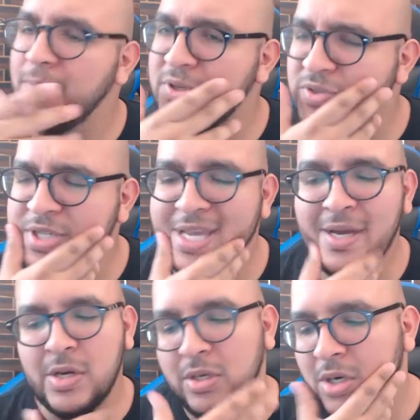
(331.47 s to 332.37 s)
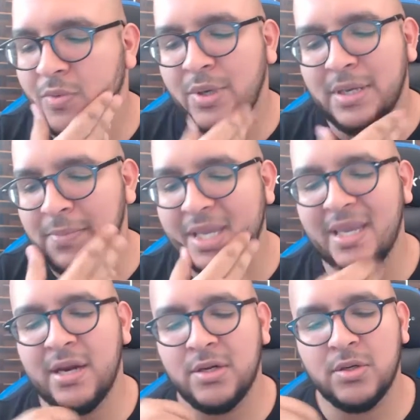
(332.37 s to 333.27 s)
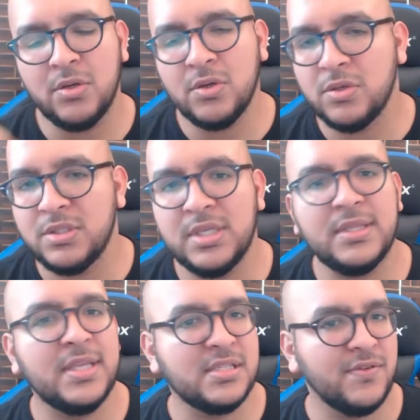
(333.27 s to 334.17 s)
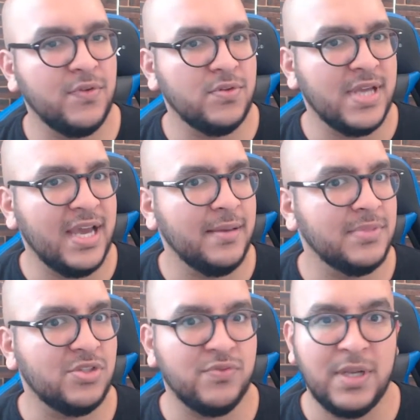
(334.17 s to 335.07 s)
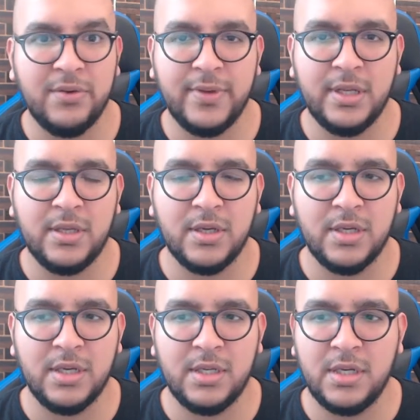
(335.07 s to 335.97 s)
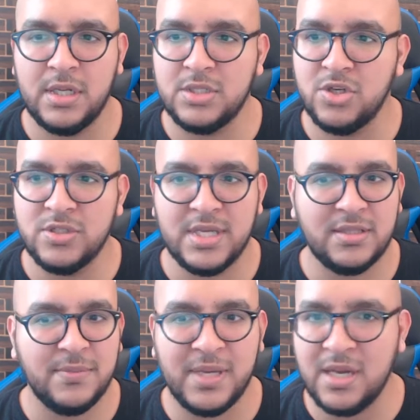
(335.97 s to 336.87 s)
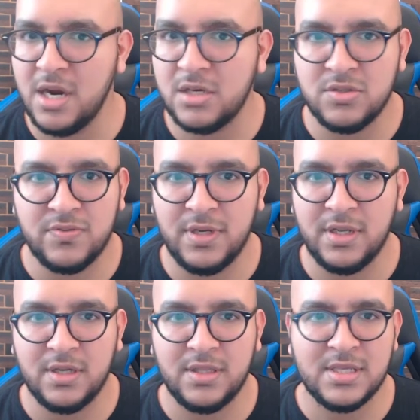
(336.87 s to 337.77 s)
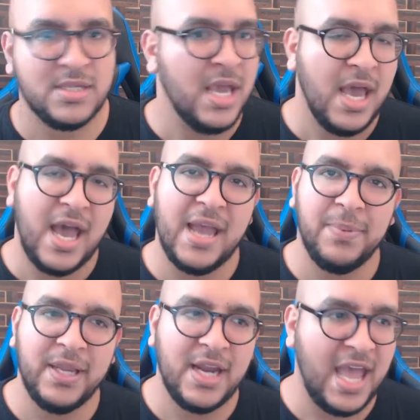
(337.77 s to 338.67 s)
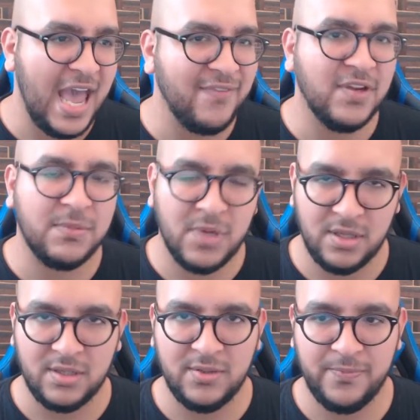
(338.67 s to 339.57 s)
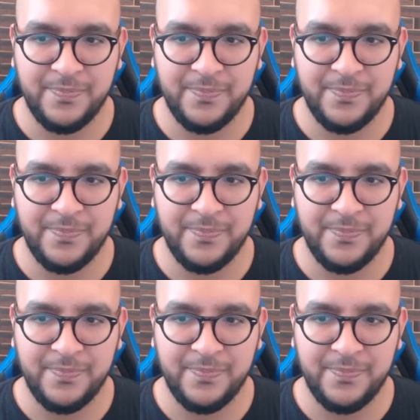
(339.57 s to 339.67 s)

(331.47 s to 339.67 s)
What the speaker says: But you say, oh, you know what? My character did this a few times. It's really, really good. It turns out that my character's really good at this. I played a halfling monk.